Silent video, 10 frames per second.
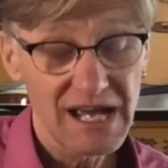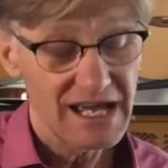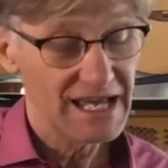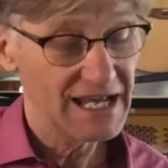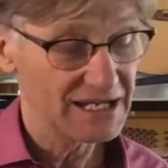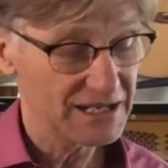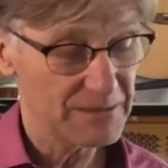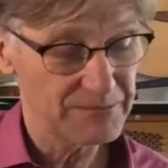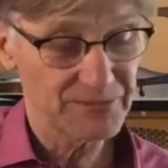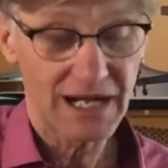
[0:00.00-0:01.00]
and
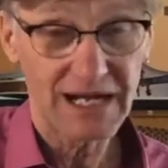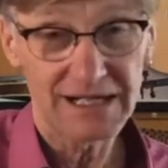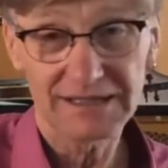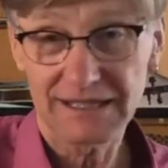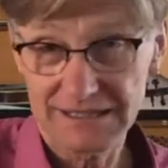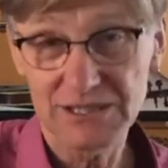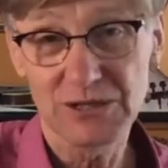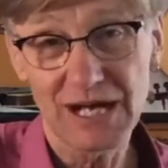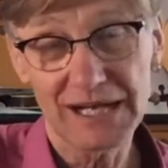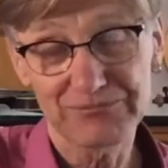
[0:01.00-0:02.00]
I kid you
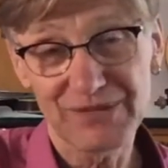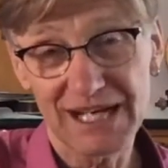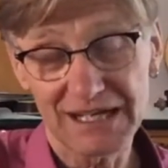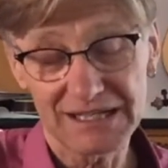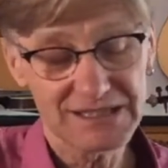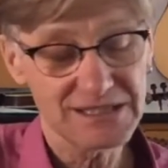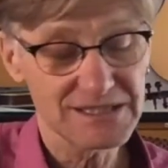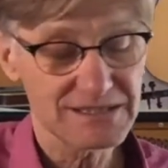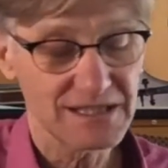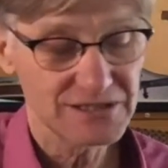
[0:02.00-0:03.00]
not, yeah,
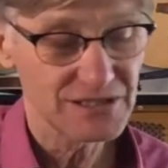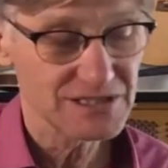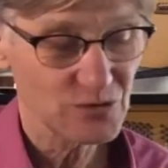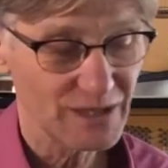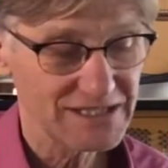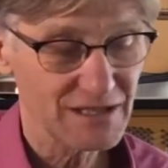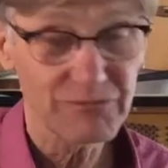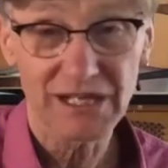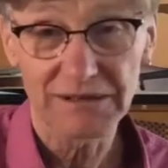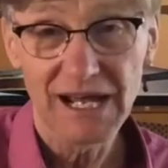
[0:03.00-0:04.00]
she's quite
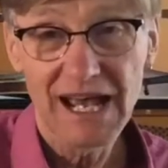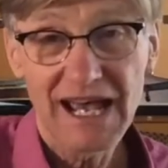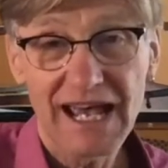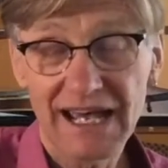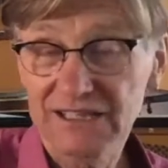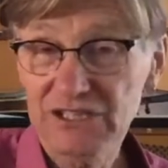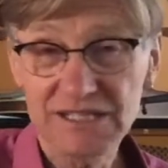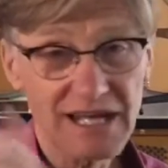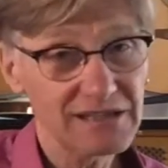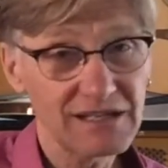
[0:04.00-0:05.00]
something. And
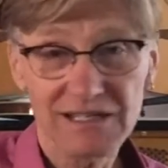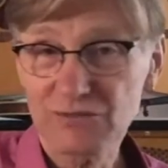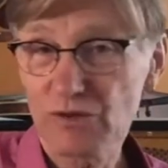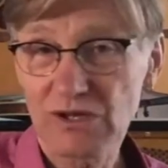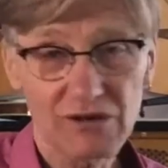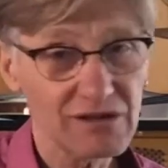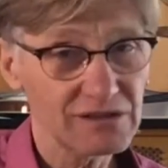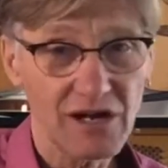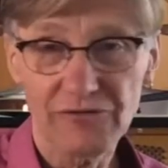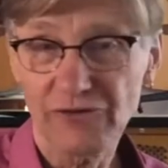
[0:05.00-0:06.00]
she's had cuts with
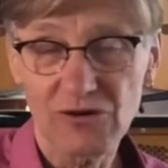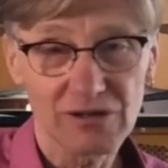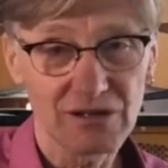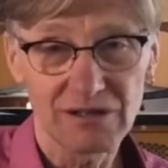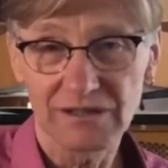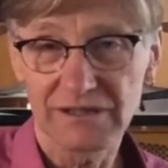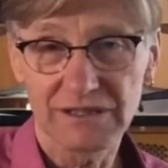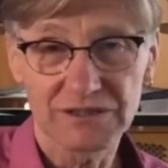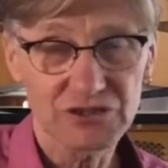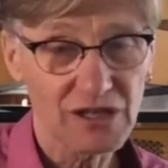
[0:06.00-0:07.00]
Art Garfunkel
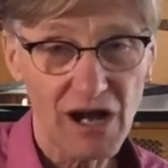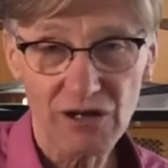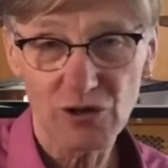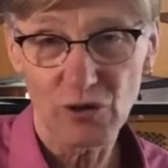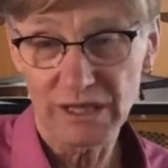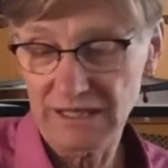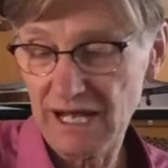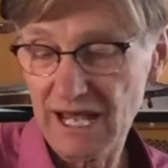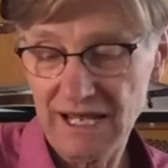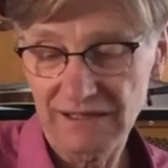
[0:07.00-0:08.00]
and Chicago
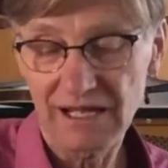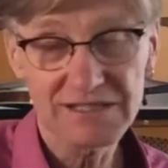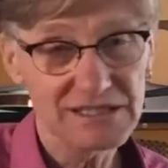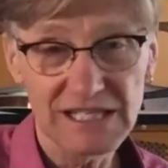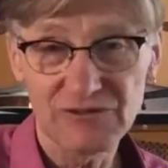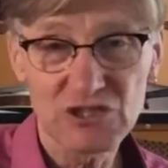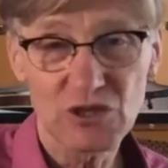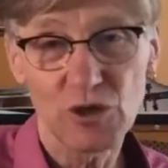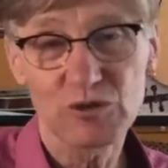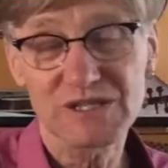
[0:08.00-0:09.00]
and lots of TV
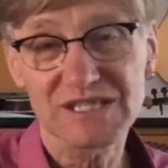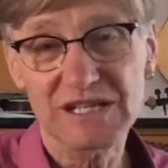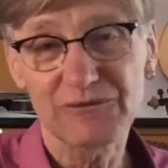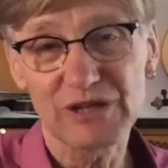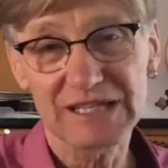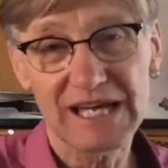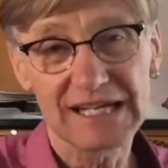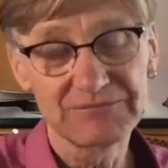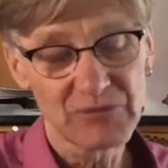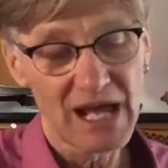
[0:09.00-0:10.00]
shows and stuff like
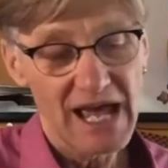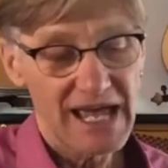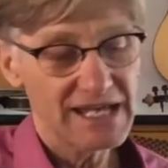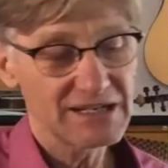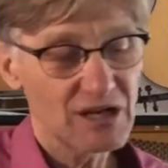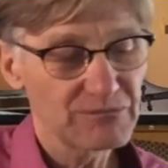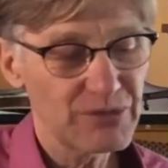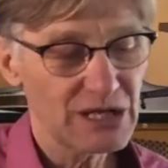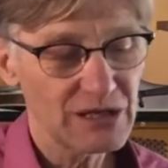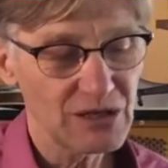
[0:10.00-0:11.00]
that.
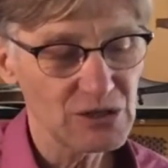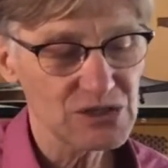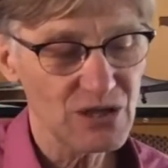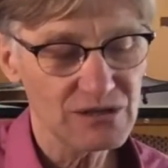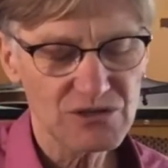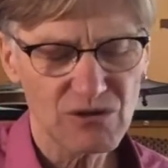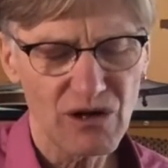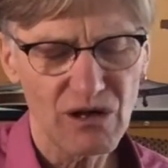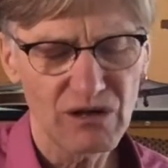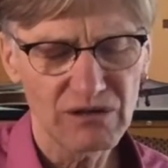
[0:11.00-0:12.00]
But her songs are
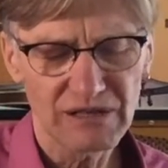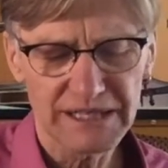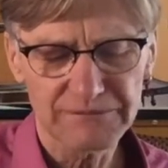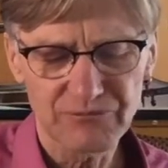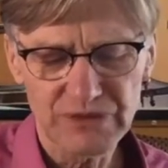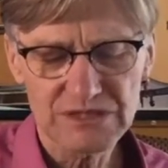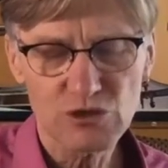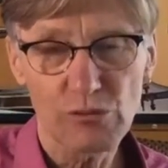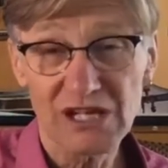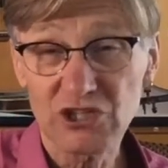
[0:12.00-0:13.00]
all like
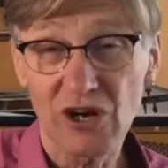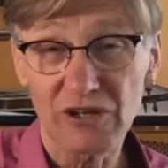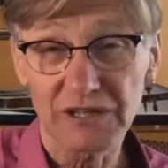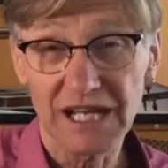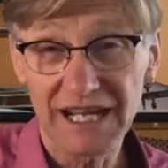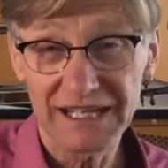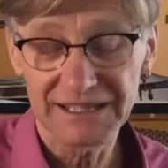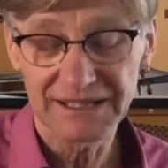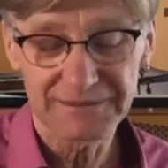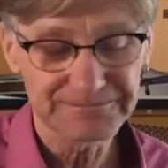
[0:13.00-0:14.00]
so much heart.
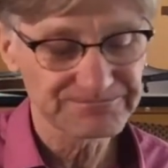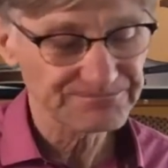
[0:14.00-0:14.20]
And